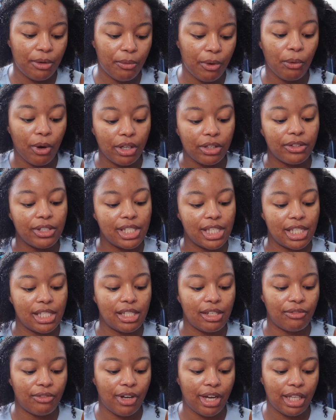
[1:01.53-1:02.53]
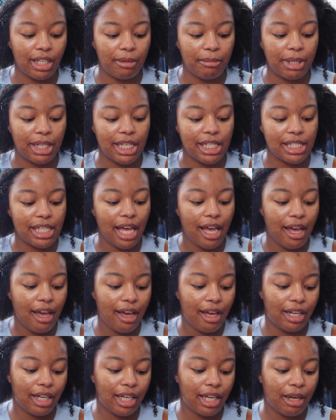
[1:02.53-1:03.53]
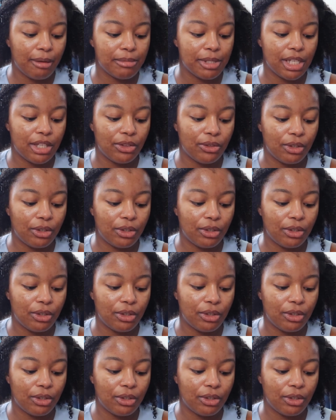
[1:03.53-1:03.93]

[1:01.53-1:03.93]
water resistant for 80 minutes, and it comes in